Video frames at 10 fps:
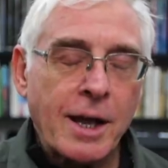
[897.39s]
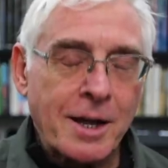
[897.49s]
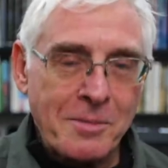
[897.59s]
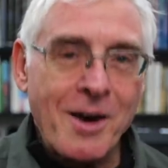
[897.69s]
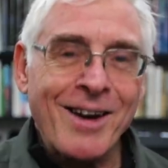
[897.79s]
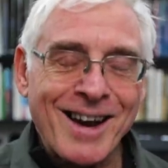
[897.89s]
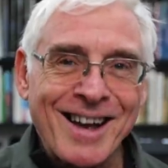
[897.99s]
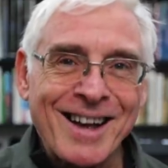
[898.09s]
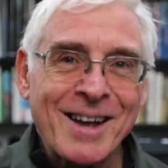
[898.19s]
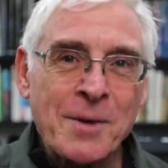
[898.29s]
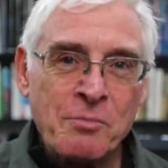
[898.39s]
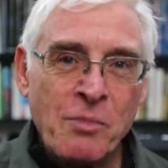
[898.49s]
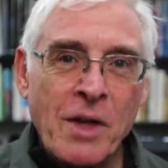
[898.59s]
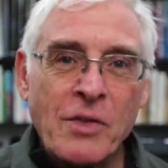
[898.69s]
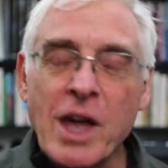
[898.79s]
in America
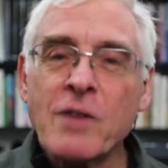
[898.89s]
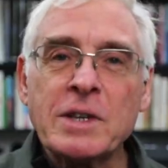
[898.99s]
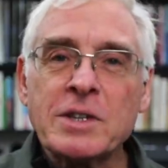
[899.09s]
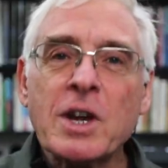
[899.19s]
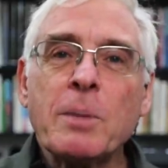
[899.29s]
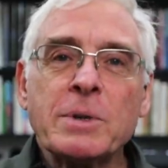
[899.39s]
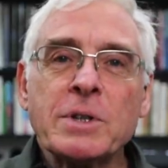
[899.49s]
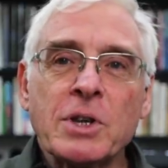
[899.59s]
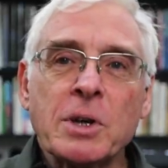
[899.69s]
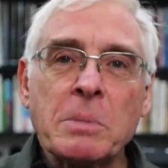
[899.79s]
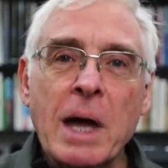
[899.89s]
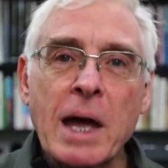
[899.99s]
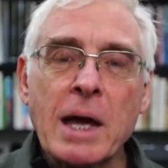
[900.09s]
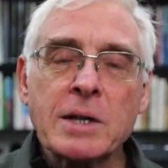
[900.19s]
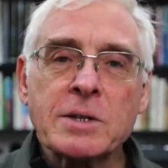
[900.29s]
they have interpreted them
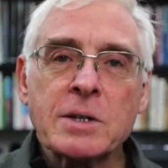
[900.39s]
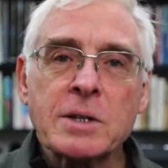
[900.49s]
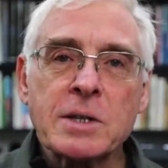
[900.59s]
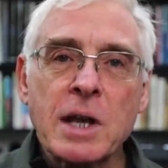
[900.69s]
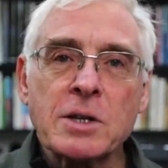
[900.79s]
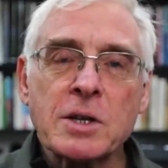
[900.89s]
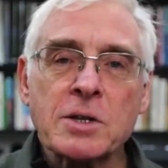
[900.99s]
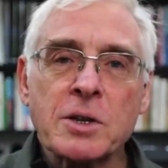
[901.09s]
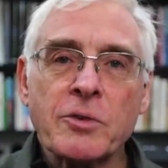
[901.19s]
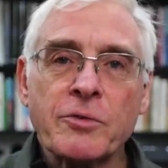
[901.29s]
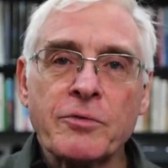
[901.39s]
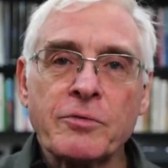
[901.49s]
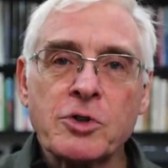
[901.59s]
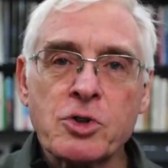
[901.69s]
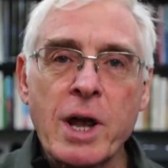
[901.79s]
as centres
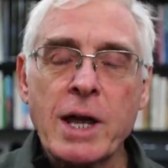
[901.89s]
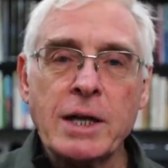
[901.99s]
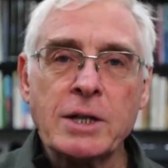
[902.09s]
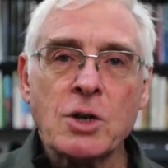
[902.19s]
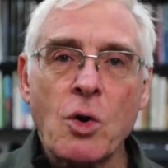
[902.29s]
of trade